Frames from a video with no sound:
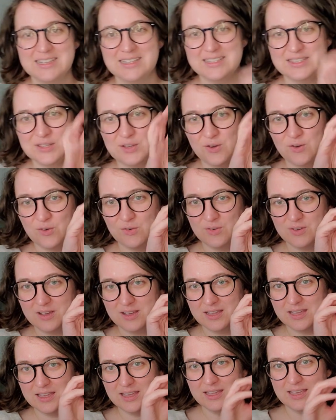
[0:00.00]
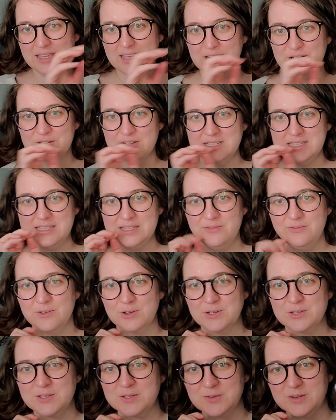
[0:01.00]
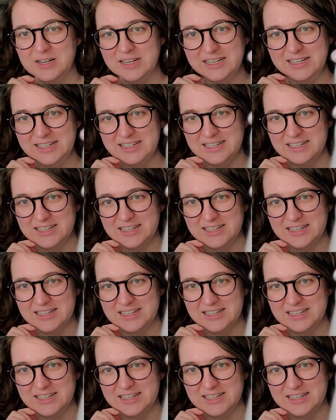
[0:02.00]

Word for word: So here's the first one.